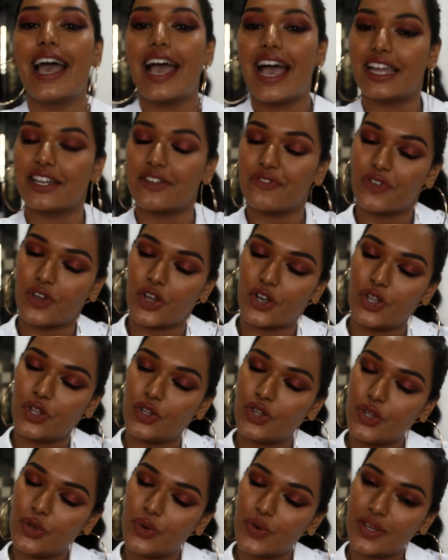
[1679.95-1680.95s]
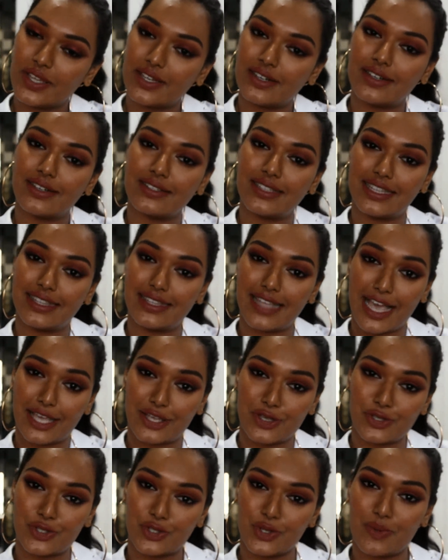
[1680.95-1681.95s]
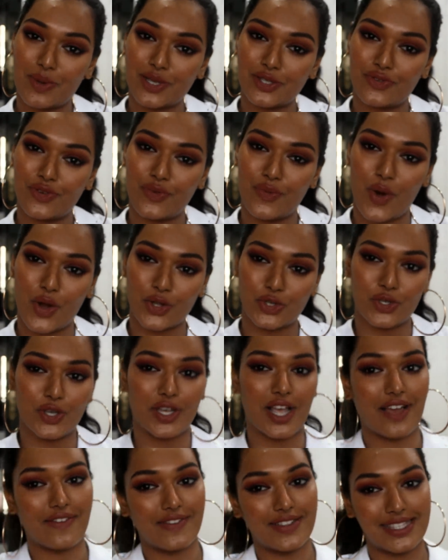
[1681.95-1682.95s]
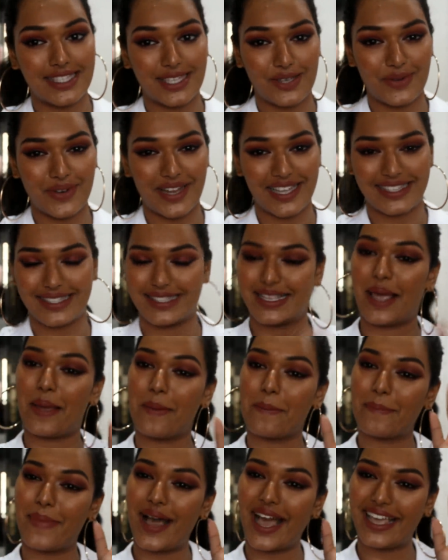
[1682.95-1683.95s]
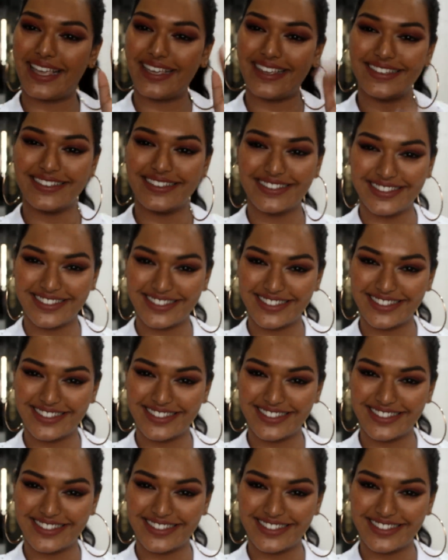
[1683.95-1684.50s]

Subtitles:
And if you're new here, then thank you so much for watching. I will see you next time. Bye.